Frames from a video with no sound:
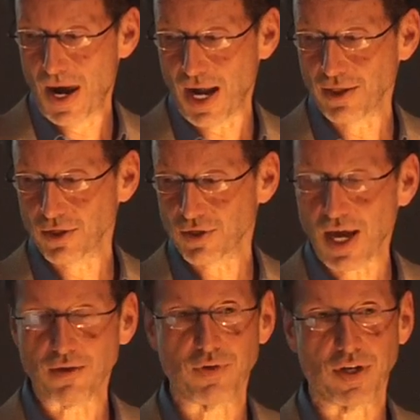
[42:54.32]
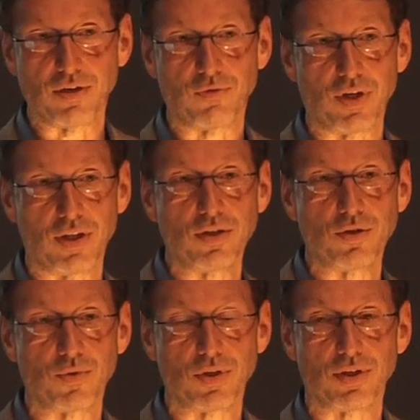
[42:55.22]
And there's affective
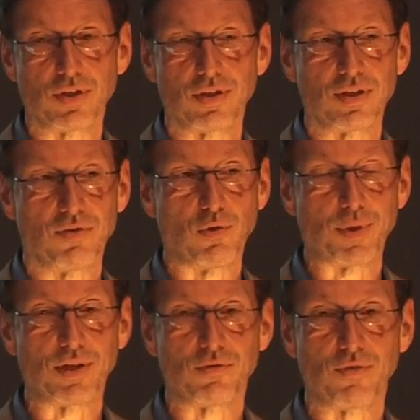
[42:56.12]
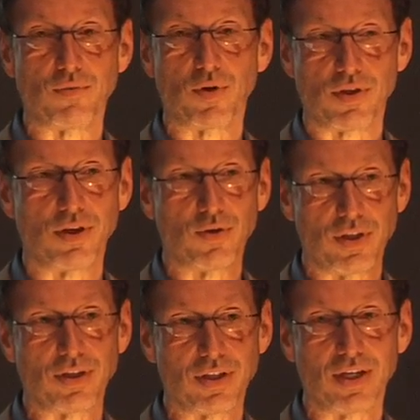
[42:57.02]
knowledge, which is everybody's favorite theory
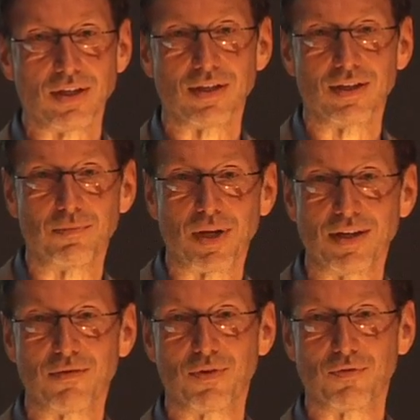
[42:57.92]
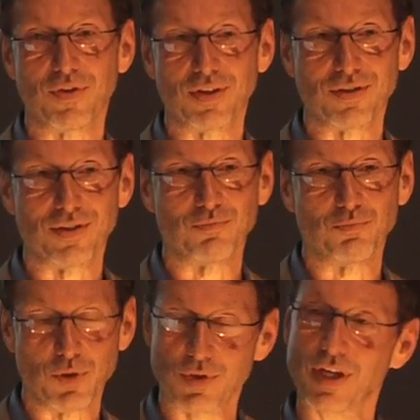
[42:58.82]
these days in many different fields, in
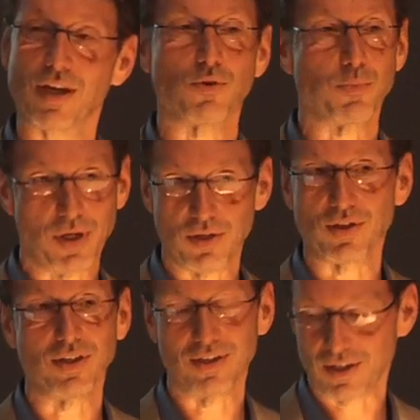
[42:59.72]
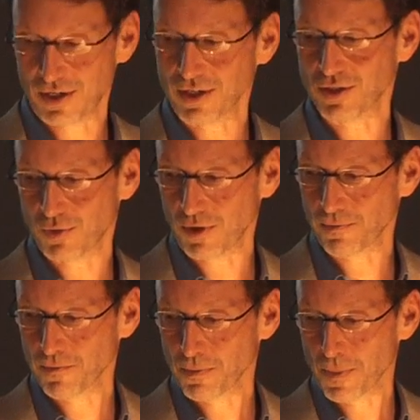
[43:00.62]
music, anthropology, art, and so
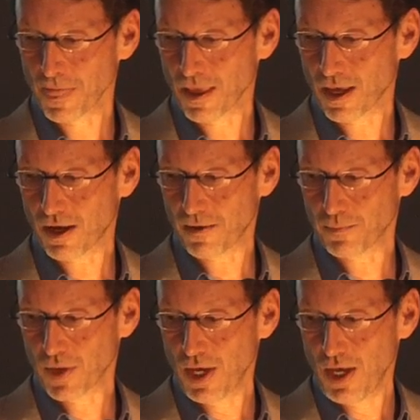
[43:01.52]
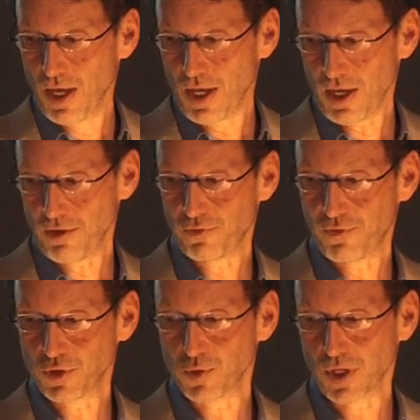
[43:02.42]
on. Um,
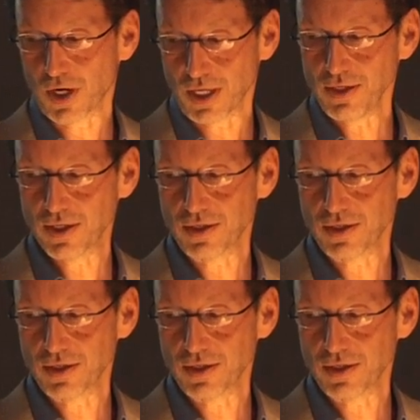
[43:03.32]
if visual art is